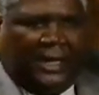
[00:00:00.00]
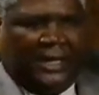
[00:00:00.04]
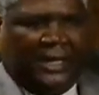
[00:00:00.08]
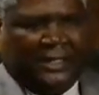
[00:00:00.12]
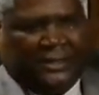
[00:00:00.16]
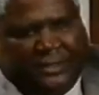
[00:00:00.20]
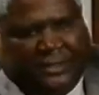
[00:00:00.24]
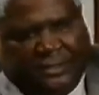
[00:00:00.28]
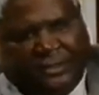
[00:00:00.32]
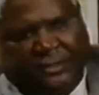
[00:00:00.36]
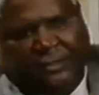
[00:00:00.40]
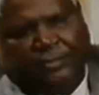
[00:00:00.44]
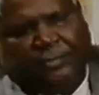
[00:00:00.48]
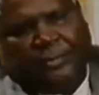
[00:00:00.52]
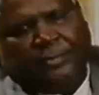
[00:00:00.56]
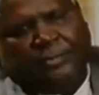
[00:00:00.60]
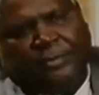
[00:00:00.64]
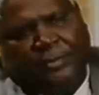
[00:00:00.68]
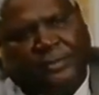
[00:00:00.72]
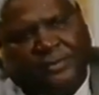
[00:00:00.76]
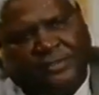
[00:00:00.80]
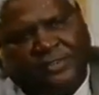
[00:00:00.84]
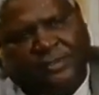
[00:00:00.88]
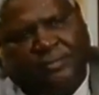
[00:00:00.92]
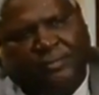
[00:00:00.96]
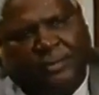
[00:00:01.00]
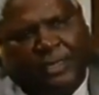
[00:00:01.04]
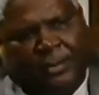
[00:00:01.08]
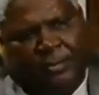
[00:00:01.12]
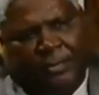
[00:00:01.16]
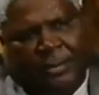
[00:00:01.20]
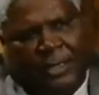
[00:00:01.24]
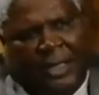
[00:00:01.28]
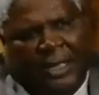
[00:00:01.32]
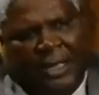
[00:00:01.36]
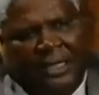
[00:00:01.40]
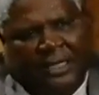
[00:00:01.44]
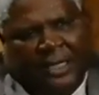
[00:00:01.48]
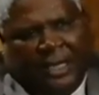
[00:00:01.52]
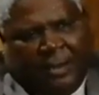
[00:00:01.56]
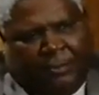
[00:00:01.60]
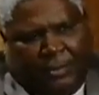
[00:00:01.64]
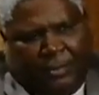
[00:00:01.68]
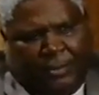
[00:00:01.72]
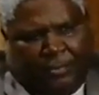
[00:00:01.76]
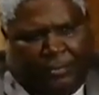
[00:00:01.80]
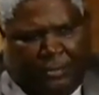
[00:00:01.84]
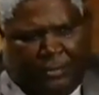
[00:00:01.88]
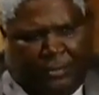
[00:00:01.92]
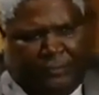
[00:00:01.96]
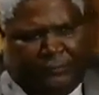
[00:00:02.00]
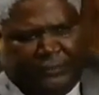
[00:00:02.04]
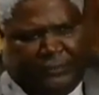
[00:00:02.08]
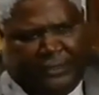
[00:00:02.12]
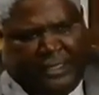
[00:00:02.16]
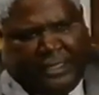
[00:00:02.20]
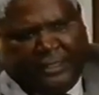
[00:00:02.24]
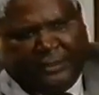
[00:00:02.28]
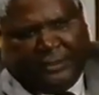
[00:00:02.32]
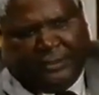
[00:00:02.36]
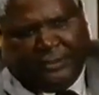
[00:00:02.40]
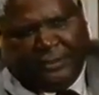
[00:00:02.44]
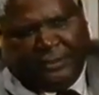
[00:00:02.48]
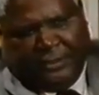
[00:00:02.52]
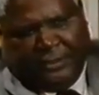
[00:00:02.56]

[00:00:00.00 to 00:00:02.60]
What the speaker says: I think the people in Zimbabwe are capable of that,